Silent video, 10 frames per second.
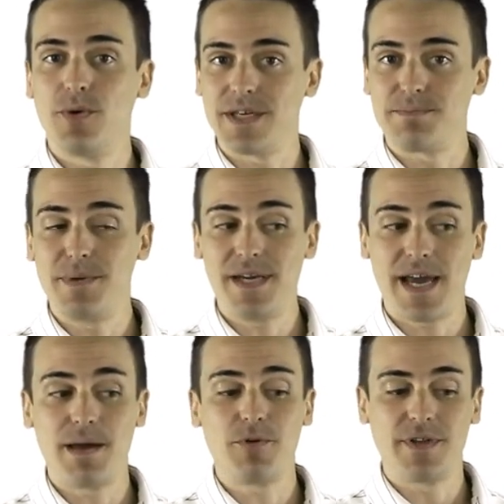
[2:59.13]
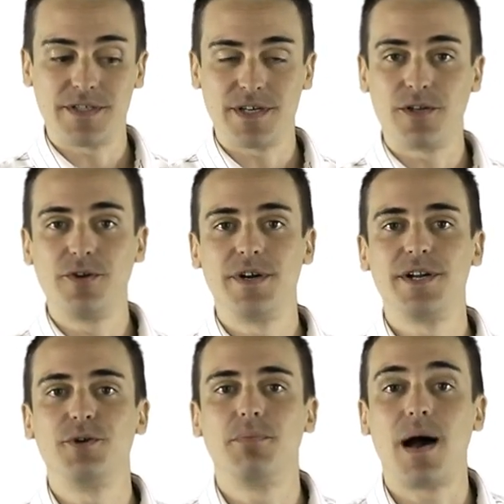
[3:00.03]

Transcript: USB cable that's included in your